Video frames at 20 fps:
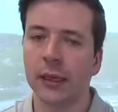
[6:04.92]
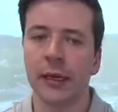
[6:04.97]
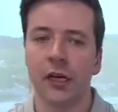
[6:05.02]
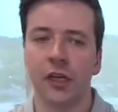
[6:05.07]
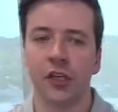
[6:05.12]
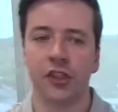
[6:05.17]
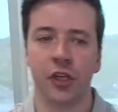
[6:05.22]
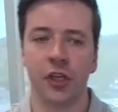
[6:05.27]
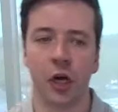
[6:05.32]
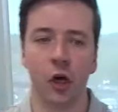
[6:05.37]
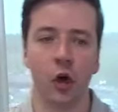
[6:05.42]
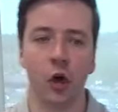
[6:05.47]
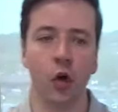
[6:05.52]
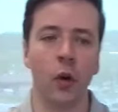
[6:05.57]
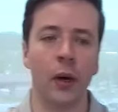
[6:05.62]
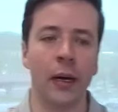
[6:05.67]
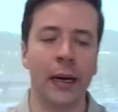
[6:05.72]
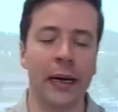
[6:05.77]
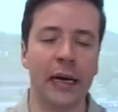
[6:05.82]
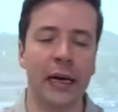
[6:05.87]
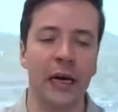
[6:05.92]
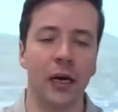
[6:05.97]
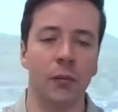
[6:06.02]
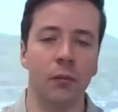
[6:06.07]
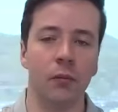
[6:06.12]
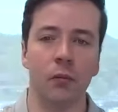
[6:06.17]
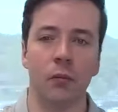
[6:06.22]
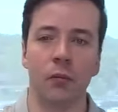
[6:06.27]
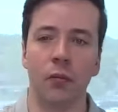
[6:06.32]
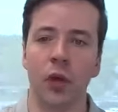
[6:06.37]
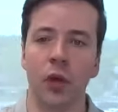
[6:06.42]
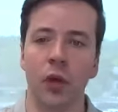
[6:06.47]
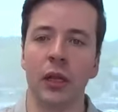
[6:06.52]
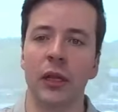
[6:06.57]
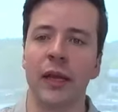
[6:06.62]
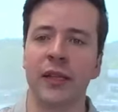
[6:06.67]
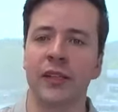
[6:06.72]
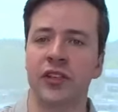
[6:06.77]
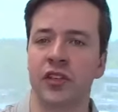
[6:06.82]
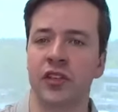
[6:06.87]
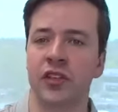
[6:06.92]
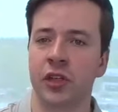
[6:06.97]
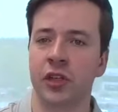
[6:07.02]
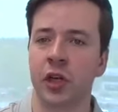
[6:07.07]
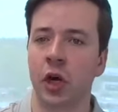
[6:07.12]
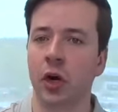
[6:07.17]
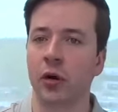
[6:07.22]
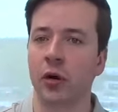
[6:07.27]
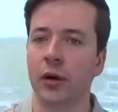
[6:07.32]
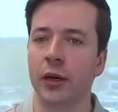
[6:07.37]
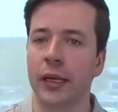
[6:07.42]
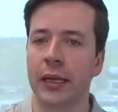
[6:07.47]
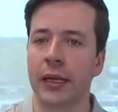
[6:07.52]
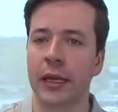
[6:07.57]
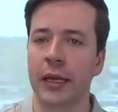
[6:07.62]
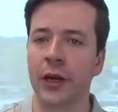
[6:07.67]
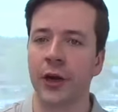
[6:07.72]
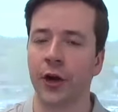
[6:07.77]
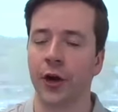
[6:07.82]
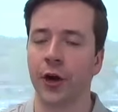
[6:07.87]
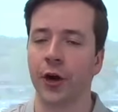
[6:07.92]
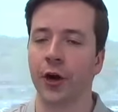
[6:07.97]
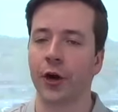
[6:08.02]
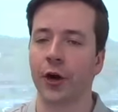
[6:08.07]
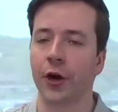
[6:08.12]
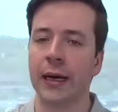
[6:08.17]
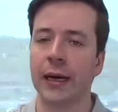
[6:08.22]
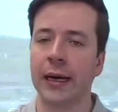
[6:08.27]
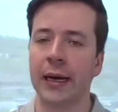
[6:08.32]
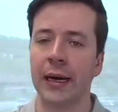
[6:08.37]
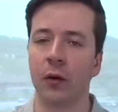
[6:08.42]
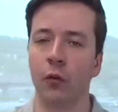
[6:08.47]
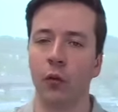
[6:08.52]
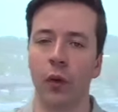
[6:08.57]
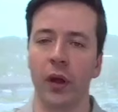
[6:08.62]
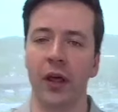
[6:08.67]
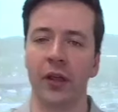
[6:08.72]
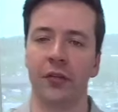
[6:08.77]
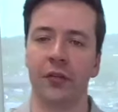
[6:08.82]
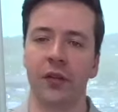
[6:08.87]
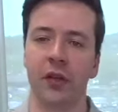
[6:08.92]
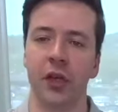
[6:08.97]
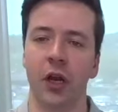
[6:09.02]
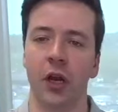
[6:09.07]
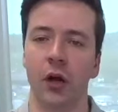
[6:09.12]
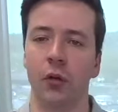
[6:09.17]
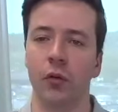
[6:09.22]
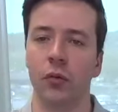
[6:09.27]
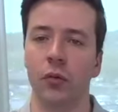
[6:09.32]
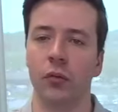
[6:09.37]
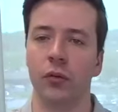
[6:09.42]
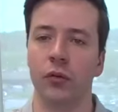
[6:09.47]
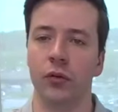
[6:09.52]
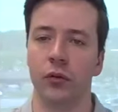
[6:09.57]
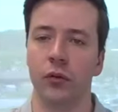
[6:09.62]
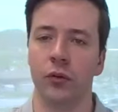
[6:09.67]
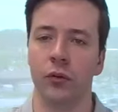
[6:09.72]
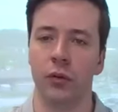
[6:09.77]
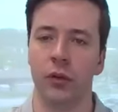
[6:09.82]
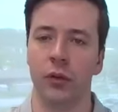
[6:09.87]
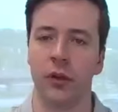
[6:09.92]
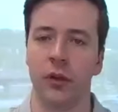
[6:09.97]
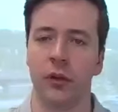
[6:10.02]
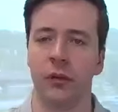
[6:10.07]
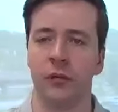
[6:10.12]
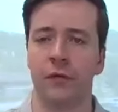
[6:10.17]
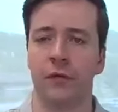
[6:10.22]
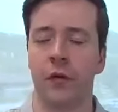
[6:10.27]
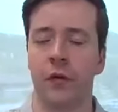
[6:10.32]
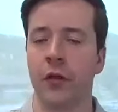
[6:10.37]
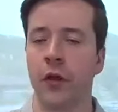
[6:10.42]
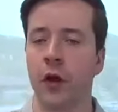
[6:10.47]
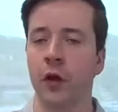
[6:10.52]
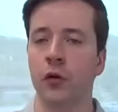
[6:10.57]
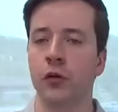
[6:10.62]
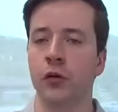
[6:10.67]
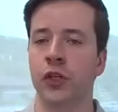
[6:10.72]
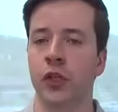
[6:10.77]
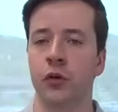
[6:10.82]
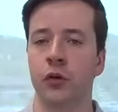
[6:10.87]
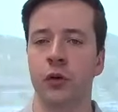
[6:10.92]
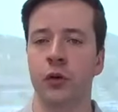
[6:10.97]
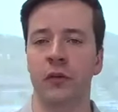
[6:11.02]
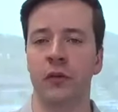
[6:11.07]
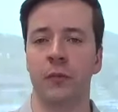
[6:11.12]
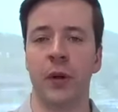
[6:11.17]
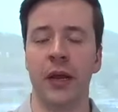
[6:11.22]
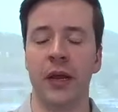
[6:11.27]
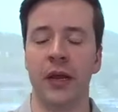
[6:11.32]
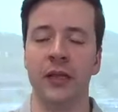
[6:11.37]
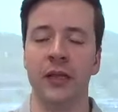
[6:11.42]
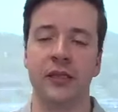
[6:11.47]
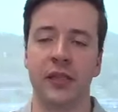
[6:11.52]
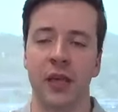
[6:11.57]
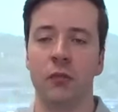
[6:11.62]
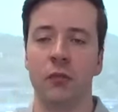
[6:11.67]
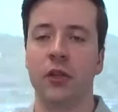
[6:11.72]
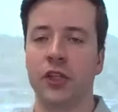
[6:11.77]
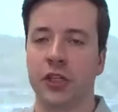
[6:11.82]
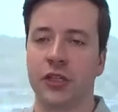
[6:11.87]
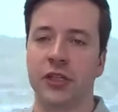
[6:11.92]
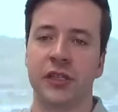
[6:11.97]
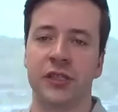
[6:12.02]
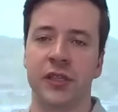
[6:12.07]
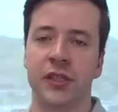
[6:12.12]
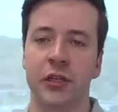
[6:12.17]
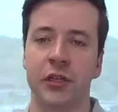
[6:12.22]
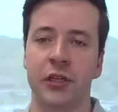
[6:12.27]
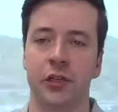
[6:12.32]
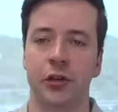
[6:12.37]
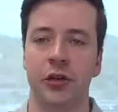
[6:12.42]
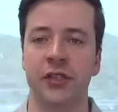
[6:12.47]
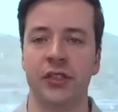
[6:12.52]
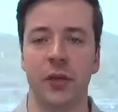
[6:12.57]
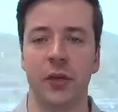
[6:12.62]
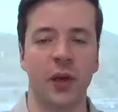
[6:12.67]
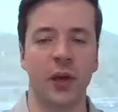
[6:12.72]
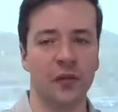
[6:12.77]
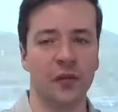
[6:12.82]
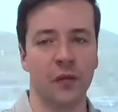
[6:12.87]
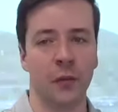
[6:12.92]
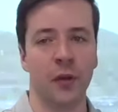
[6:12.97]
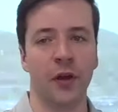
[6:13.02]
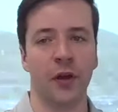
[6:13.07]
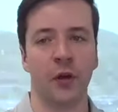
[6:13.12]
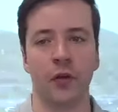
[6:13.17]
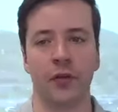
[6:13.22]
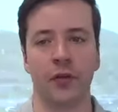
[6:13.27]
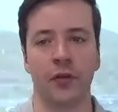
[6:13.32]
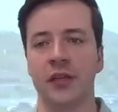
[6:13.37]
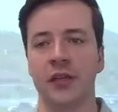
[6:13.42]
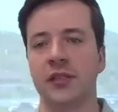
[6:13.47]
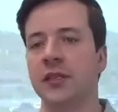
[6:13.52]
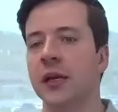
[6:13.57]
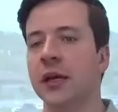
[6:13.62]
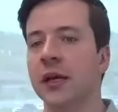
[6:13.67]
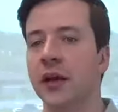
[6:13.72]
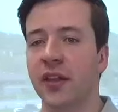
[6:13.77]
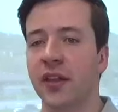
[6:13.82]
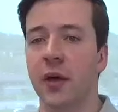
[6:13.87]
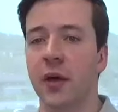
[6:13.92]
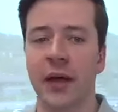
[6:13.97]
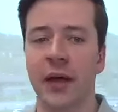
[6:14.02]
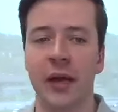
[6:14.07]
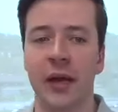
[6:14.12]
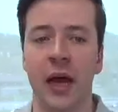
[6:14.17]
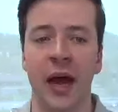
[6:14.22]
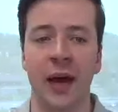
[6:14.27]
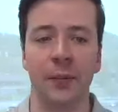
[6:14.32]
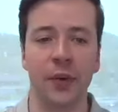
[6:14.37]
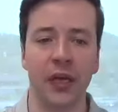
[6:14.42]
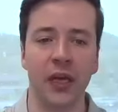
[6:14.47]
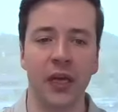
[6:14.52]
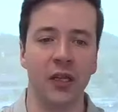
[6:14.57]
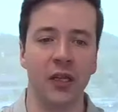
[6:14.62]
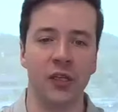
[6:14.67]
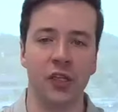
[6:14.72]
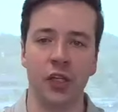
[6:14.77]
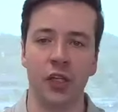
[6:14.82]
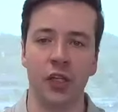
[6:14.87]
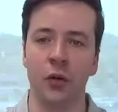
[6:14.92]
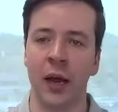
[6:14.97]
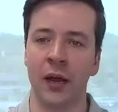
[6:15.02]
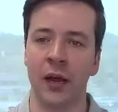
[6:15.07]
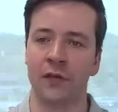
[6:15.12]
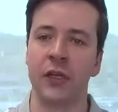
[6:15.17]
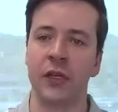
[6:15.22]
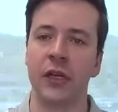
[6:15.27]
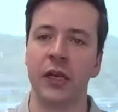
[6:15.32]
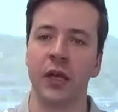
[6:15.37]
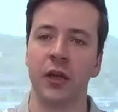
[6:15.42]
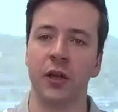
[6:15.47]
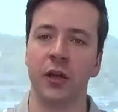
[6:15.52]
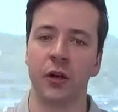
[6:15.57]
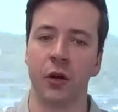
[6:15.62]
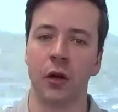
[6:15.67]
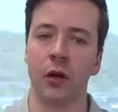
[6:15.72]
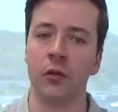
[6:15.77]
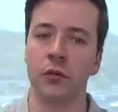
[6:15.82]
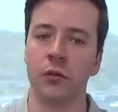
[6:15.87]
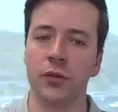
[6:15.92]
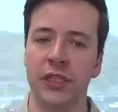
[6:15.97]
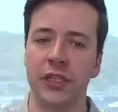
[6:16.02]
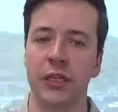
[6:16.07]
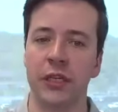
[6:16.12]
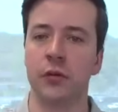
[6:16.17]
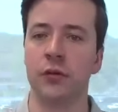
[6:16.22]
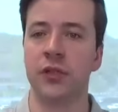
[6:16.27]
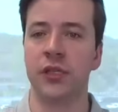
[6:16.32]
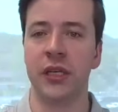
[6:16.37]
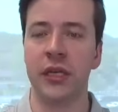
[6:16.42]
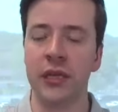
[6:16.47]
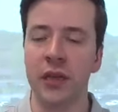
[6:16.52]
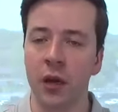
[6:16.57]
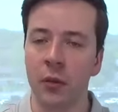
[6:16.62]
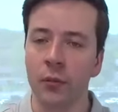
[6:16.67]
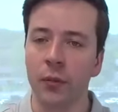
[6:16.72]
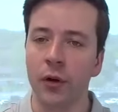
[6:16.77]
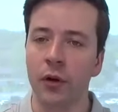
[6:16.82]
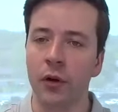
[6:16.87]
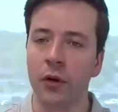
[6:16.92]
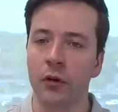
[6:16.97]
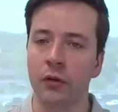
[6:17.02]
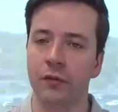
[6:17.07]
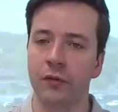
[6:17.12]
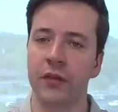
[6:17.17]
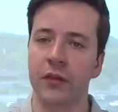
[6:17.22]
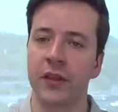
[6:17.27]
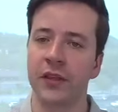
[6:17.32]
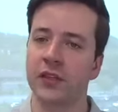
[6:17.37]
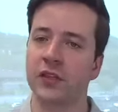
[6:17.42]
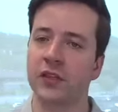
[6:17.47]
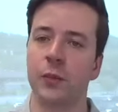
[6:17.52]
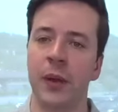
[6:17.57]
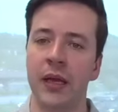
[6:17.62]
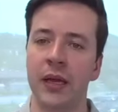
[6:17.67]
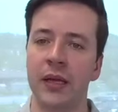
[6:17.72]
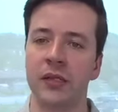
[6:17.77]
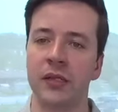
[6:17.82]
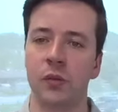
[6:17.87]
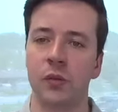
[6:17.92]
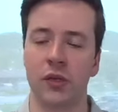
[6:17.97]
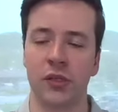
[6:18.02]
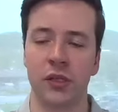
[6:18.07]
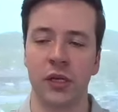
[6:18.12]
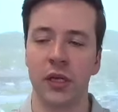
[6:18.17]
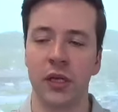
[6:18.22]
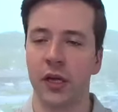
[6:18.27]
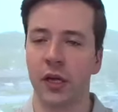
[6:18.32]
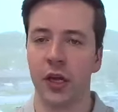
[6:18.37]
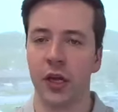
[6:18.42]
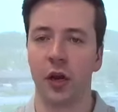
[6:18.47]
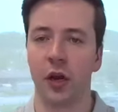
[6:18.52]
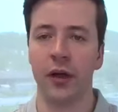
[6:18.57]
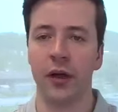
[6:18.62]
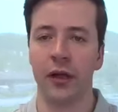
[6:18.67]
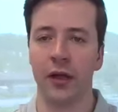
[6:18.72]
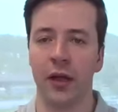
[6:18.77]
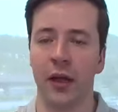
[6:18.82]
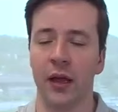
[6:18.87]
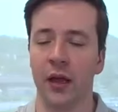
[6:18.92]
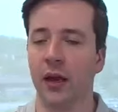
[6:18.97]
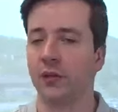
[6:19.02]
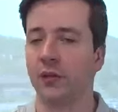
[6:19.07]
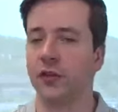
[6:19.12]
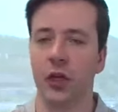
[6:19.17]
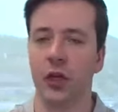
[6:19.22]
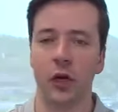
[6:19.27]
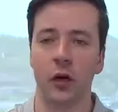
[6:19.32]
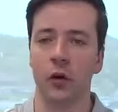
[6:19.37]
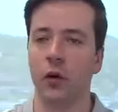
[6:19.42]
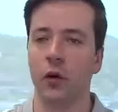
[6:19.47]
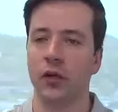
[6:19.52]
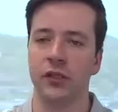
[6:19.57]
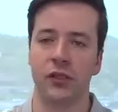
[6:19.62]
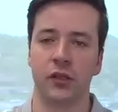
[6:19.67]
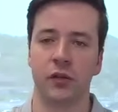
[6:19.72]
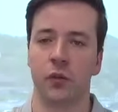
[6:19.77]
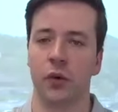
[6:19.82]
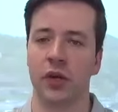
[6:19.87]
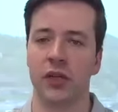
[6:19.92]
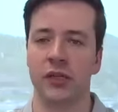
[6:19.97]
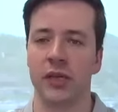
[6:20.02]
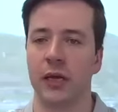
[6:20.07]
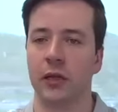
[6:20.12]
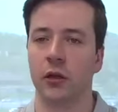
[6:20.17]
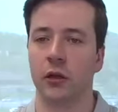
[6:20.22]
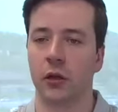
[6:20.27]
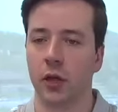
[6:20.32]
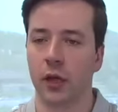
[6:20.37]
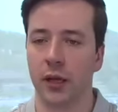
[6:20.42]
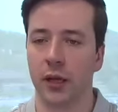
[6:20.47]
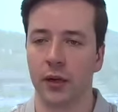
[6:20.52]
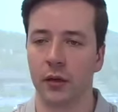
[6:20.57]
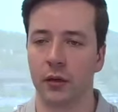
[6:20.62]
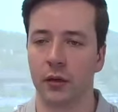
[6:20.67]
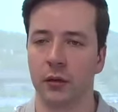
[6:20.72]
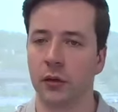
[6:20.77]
Yeah. So let's start here with, for those who have been in some logistics industries, they may be familiar with this, they may not be. Do you have to get your own DOT number for this space? And if so, what does that look like?